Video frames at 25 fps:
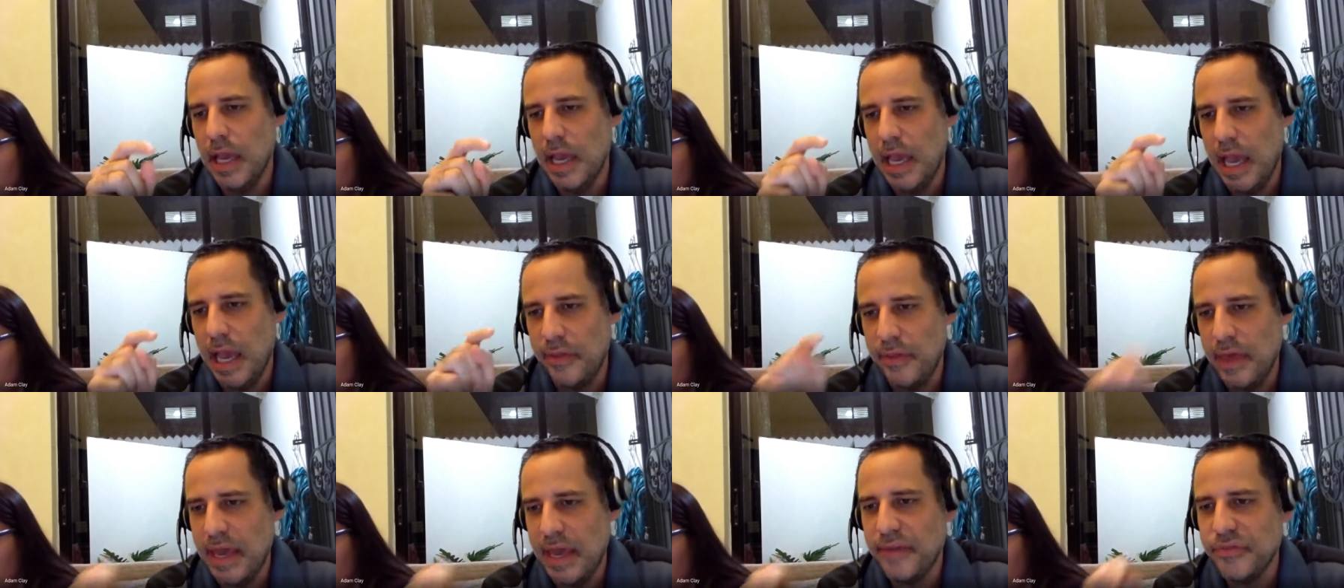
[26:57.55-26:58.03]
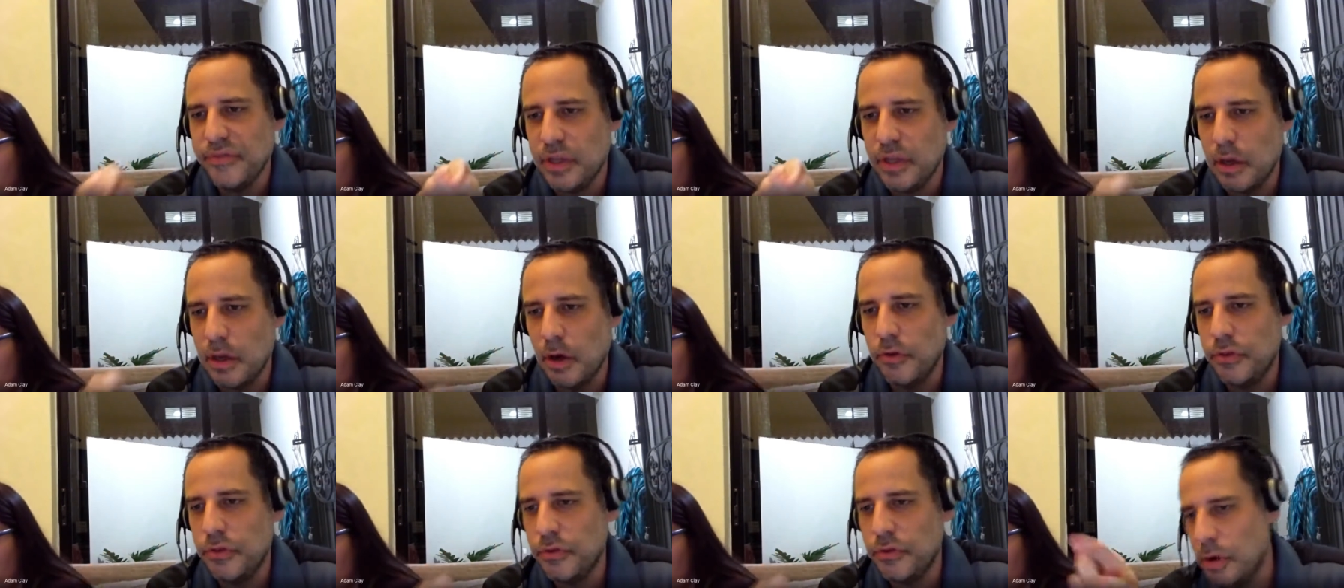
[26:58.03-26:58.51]
and they have to
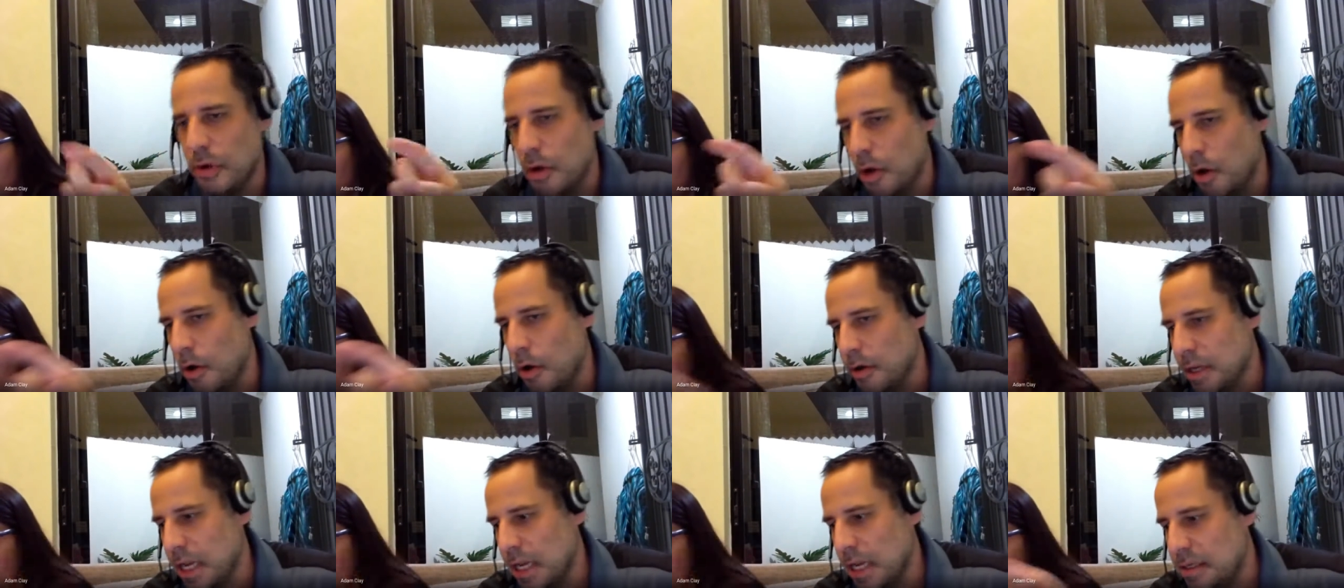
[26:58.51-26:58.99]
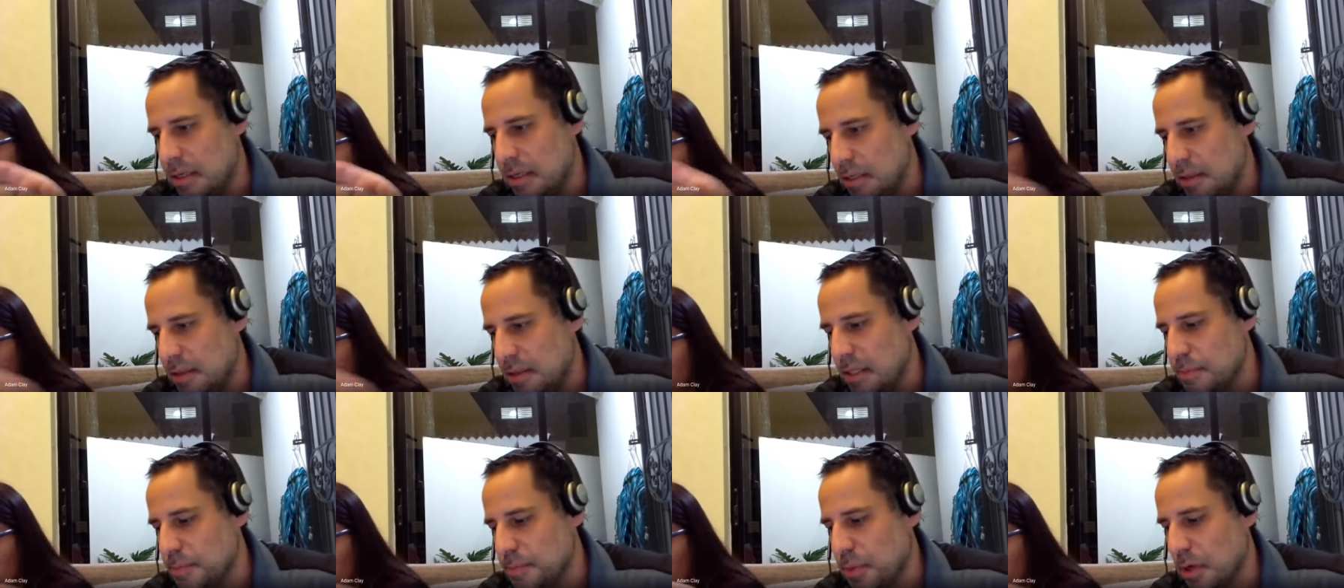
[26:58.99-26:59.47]
go through and go, okay, did
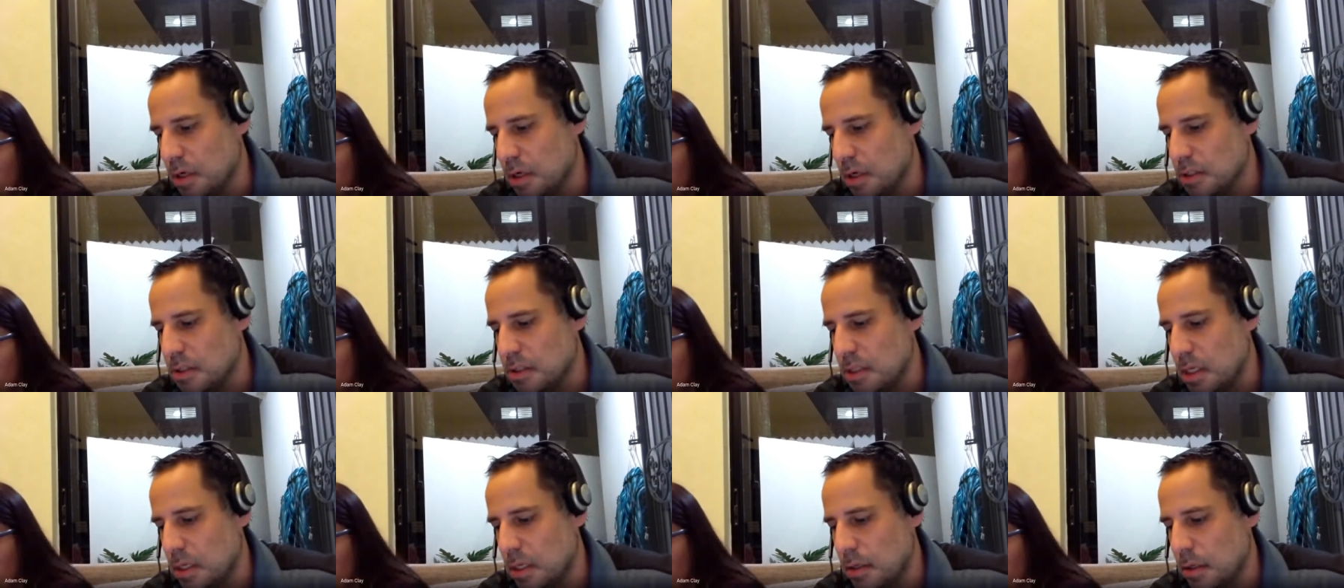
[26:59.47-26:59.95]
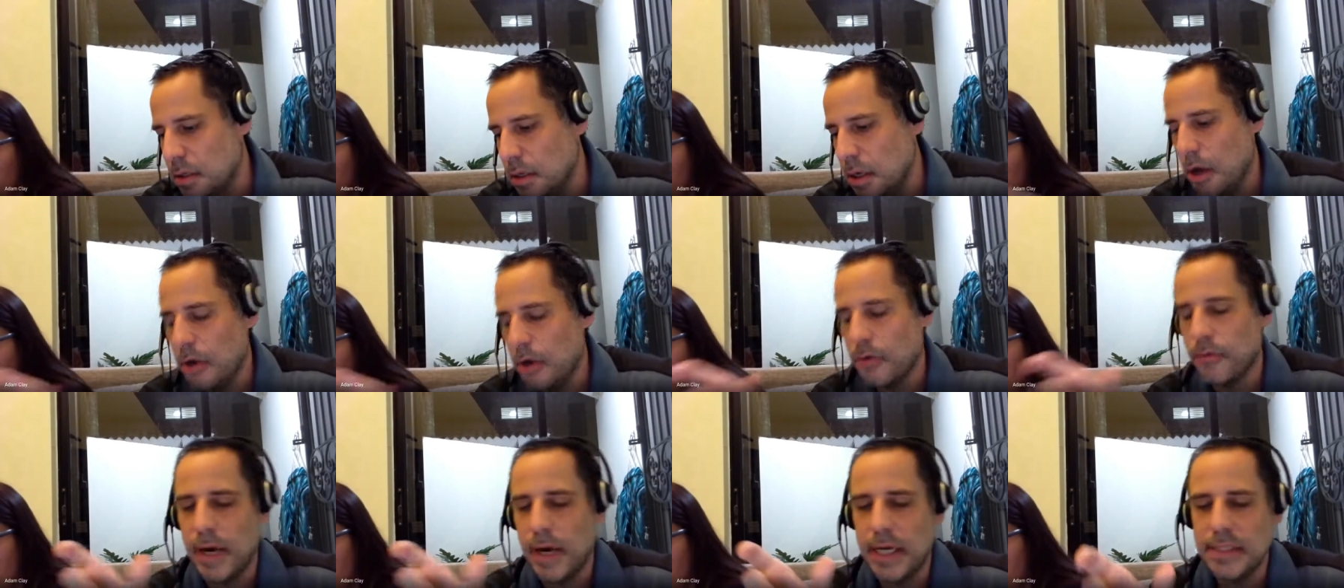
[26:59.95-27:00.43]
this person
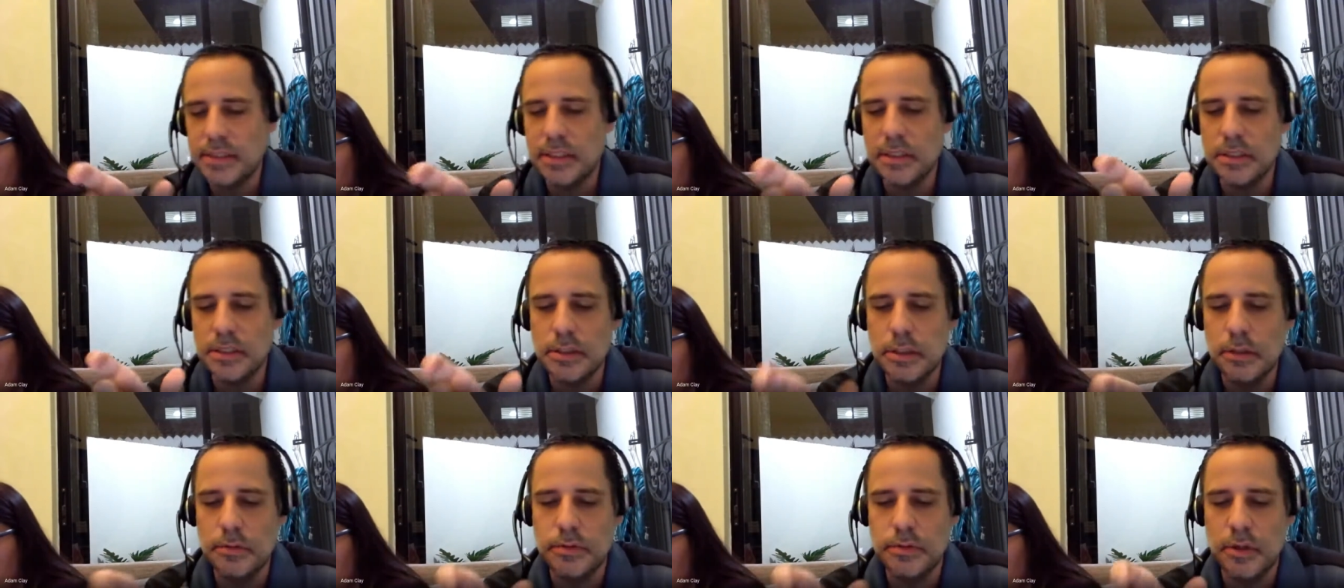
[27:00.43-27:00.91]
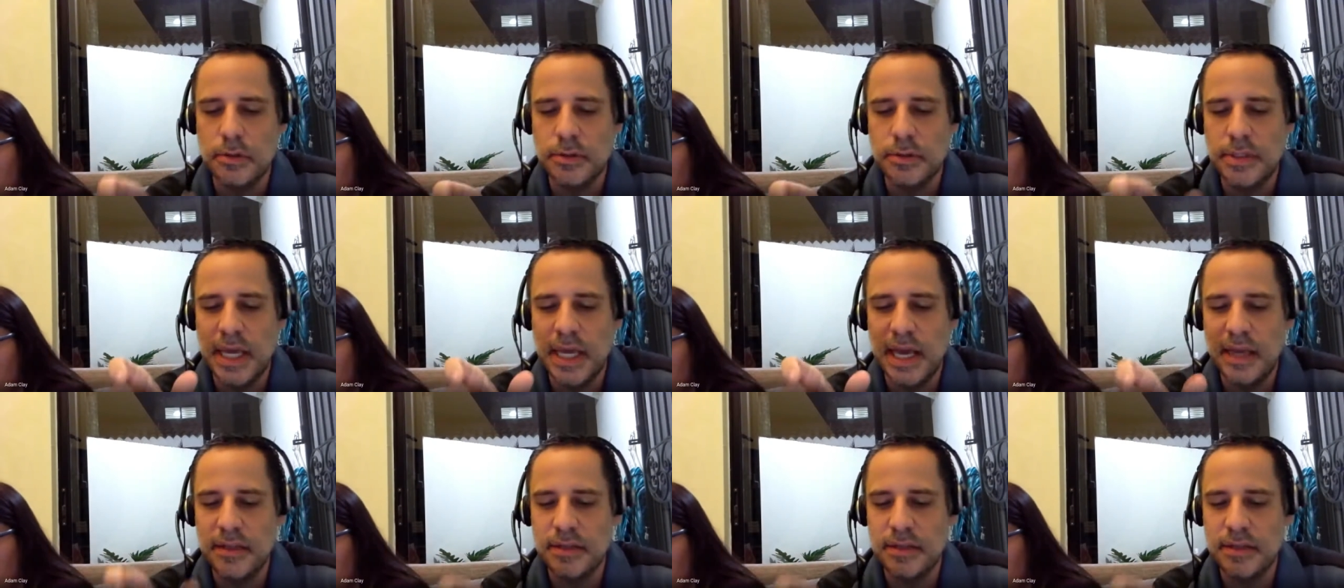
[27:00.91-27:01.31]
write this loop so it doesn't